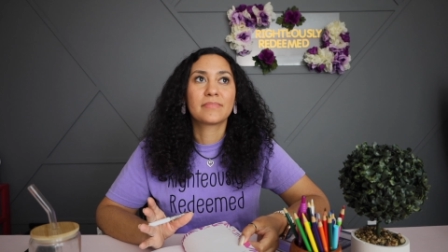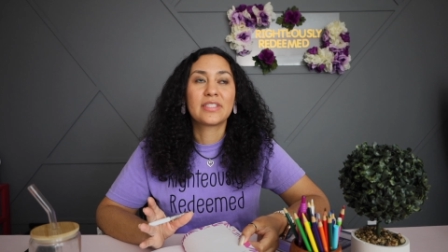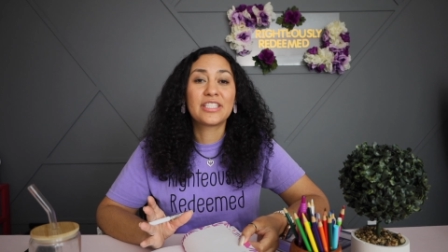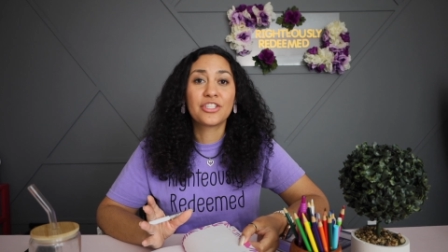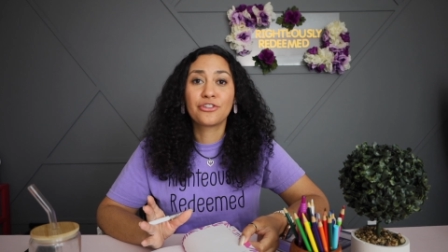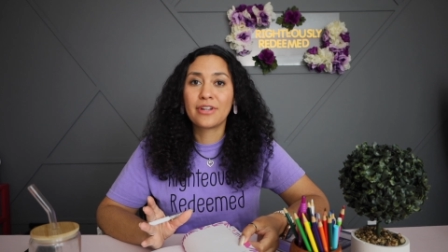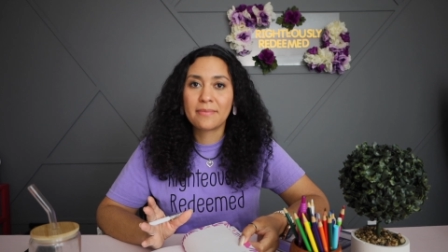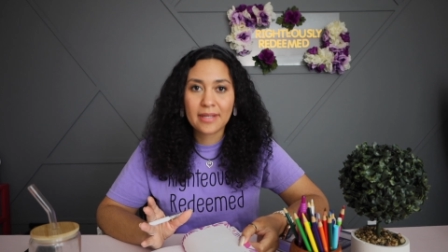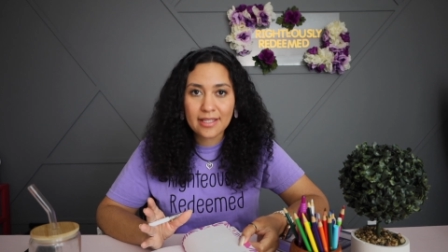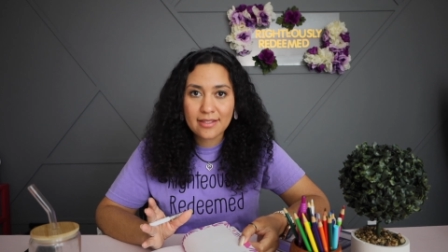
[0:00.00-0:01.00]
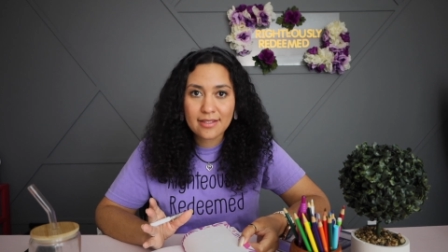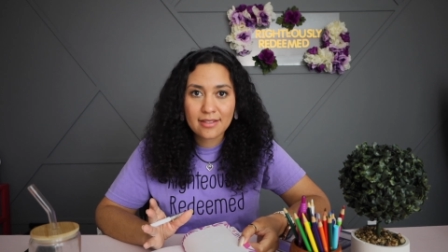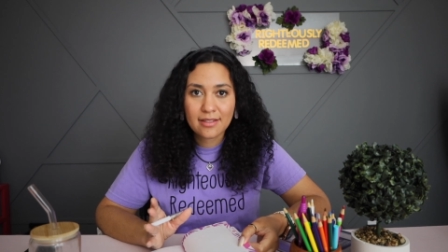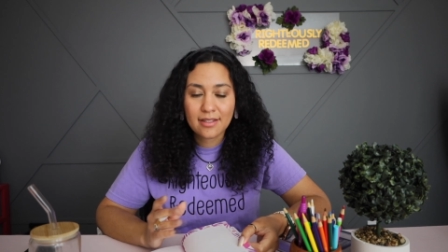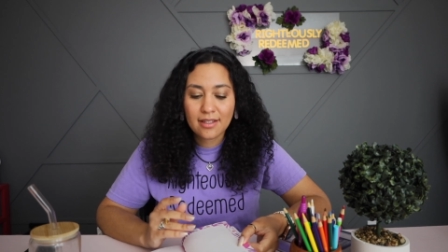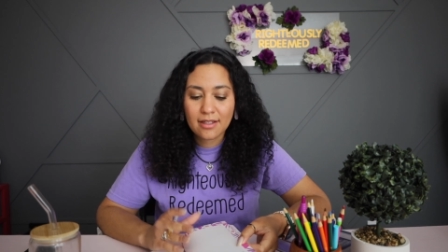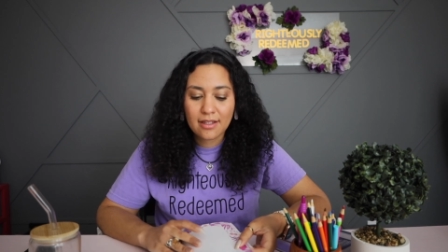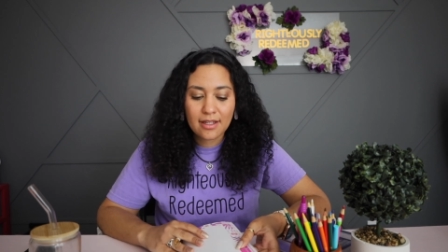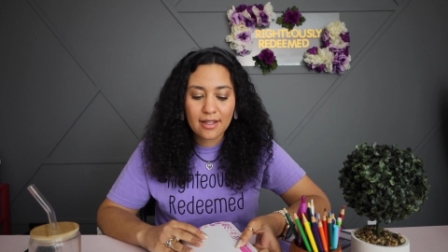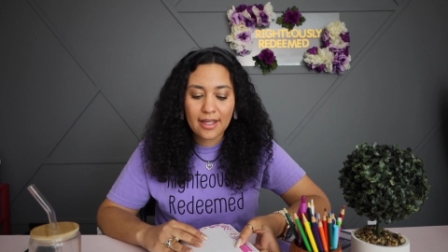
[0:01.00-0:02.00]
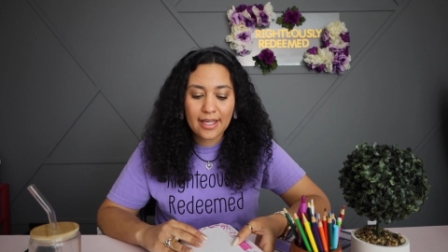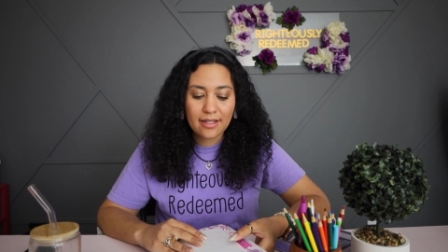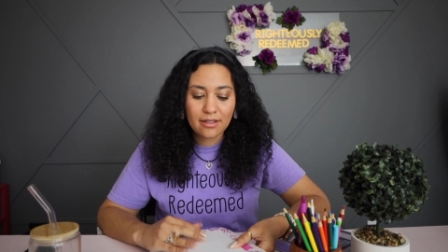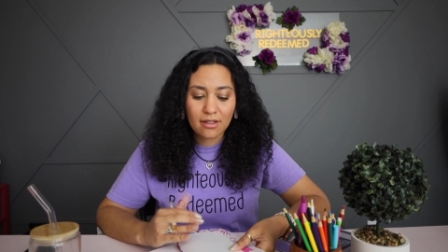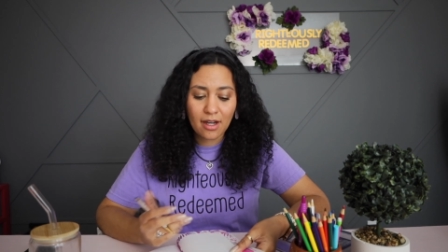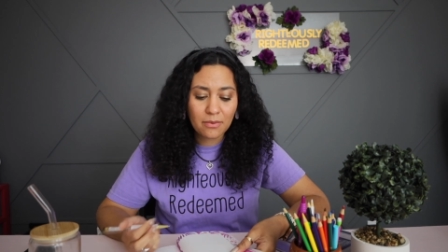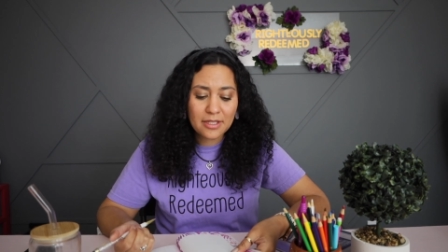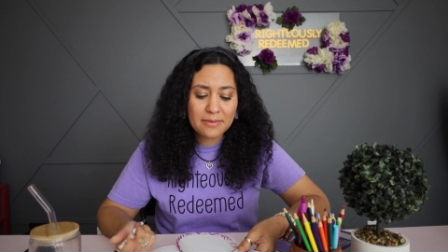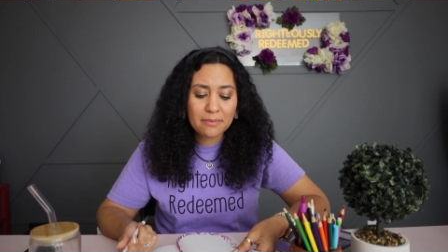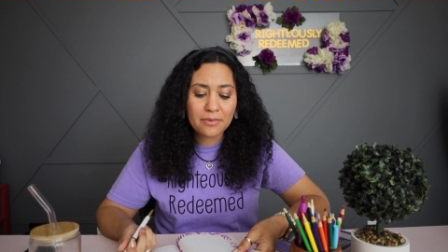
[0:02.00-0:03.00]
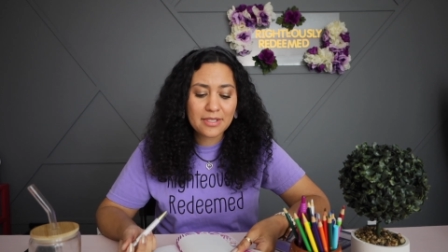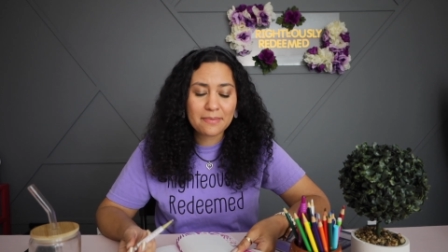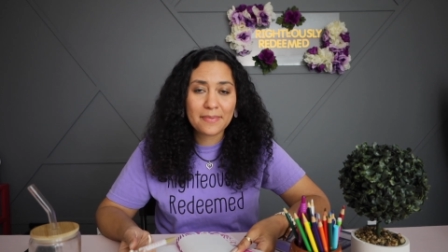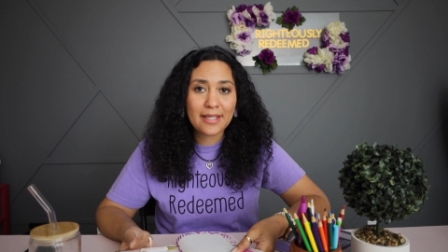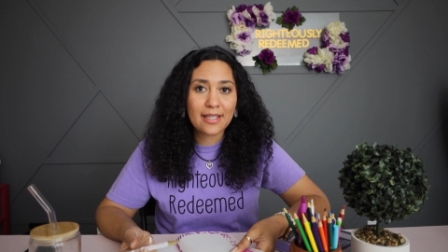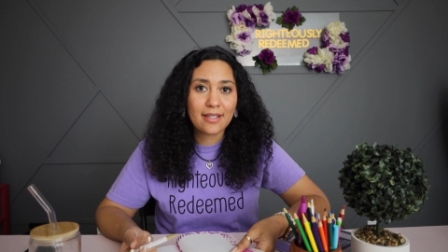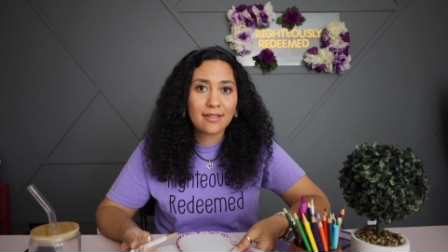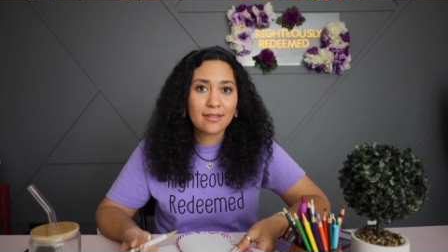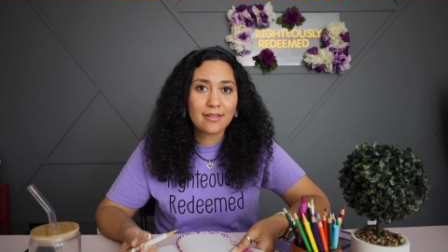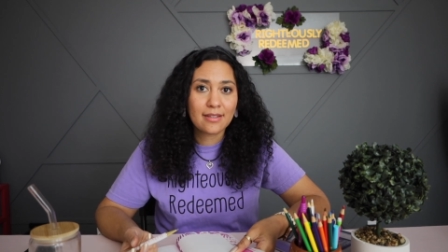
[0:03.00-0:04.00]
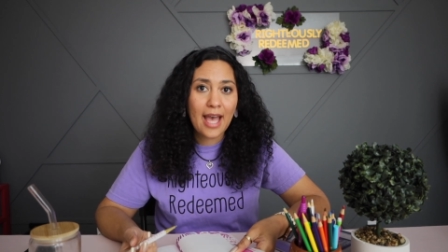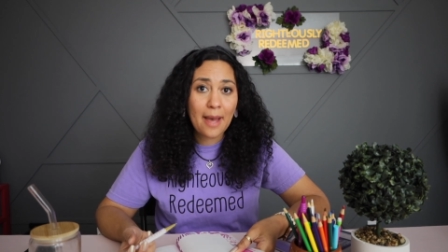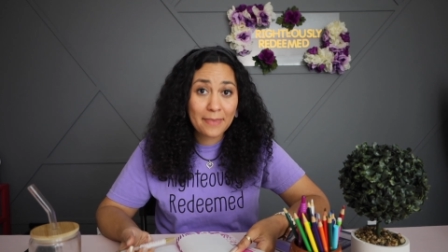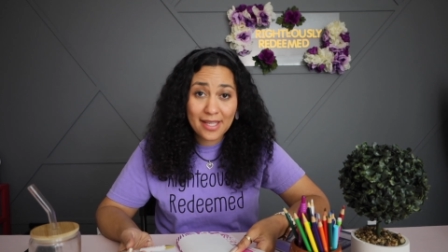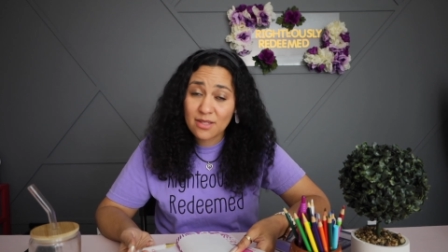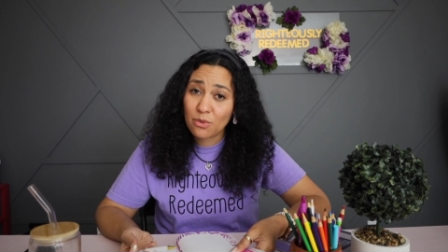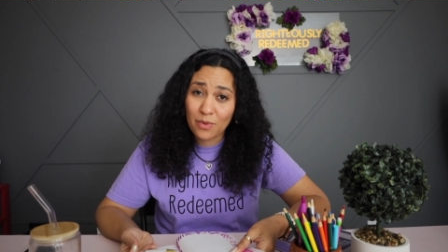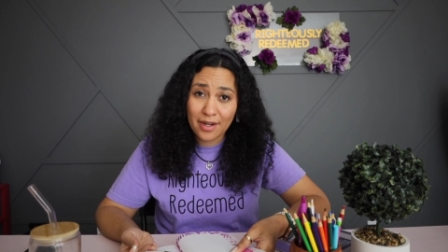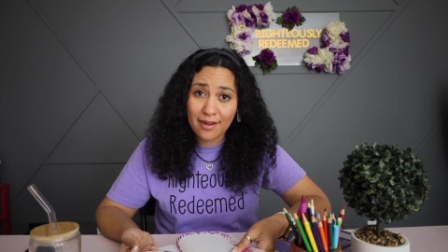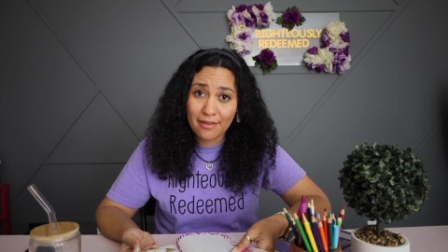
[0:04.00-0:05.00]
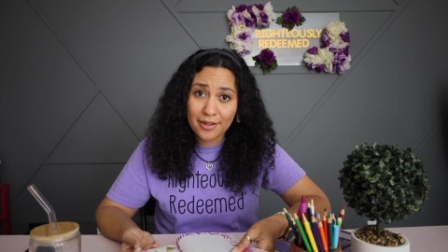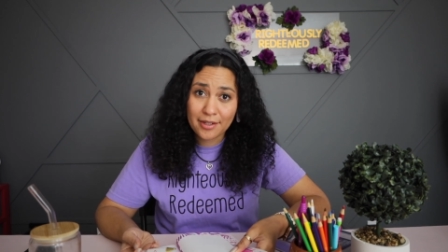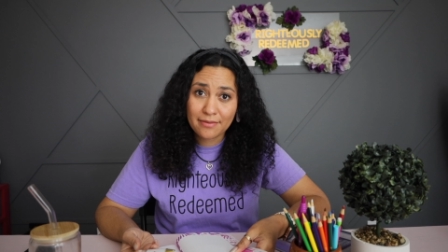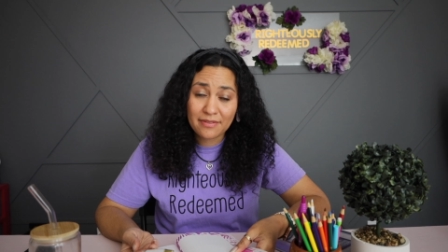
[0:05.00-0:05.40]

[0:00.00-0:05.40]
disagreements. And God wants people to be at peace with one another.